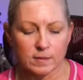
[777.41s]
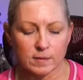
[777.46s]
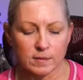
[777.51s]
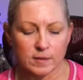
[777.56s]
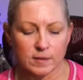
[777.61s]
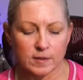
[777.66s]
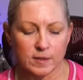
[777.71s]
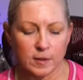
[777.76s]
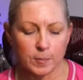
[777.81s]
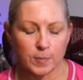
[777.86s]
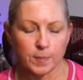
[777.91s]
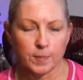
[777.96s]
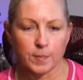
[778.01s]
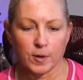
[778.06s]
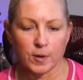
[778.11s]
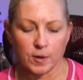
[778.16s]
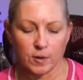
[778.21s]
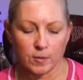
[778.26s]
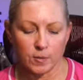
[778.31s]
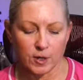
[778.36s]
zip
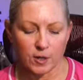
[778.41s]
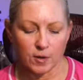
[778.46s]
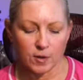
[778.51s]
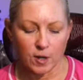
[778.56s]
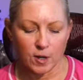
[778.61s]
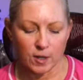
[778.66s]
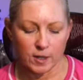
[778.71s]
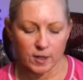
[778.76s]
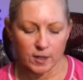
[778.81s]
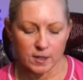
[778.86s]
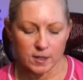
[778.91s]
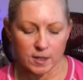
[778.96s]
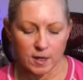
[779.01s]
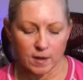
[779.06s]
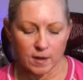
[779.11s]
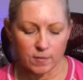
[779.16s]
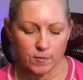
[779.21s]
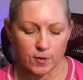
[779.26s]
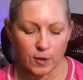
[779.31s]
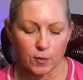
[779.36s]
or what do you call it
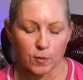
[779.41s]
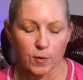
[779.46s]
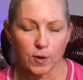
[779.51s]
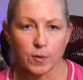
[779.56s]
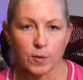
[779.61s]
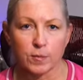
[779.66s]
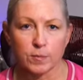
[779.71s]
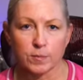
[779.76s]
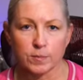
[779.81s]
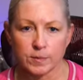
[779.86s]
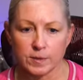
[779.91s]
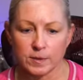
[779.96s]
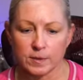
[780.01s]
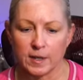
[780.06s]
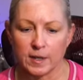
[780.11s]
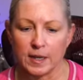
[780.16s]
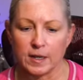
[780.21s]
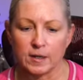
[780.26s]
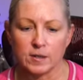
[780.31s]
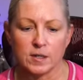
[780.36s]
uh, velcro
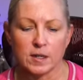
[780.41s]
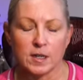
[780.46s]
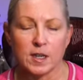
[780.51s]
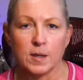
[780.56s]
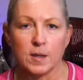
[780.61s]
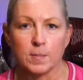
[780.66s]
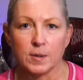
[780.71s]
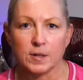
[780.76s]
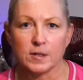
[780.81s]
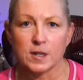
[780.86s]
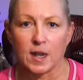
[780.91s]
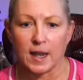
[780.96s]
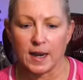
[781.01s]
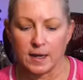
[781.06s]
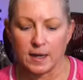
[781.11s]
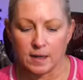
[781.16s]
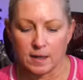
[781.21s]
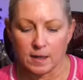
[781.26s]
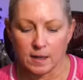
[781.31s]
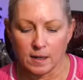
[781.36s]
thing to keep it
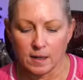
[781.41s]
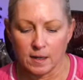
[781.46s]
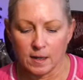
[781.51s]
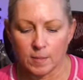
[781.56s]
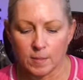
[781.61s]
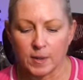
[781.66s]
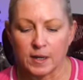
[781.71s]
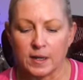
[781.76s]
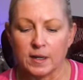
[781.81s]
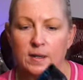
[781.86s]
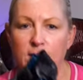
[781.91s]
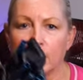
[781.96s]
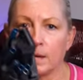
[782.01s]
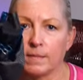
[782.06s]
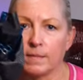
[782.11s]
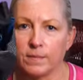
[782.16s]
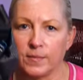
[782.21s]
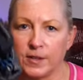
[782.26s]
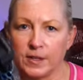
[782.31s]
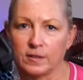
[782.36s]
tight but
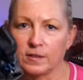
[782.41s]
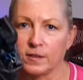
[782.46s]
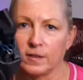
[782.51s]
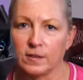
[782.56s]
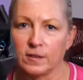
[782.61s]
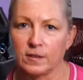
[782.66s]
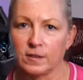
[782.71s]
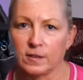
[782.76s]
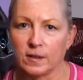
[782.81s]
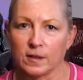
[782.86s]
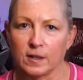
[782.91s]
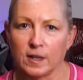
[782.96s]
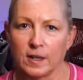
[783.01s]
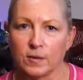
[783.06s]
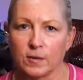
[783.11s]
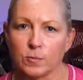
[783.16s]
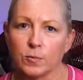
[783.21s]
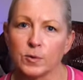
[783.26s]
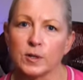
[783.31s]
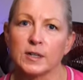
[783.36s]
this is
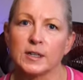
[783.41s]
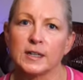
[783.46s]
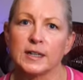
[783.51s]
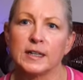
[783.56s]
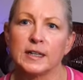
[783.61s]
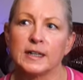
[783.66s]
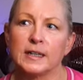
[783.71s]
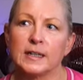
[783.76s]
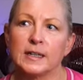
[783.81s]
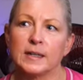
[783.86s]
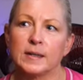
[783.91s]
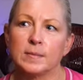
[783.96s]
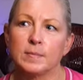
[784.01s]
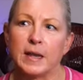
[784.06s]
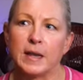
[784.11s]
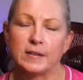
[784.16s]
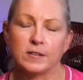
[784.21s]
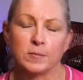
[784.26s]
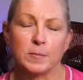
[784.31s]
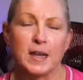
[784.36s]
like really
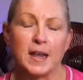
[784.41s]
makes me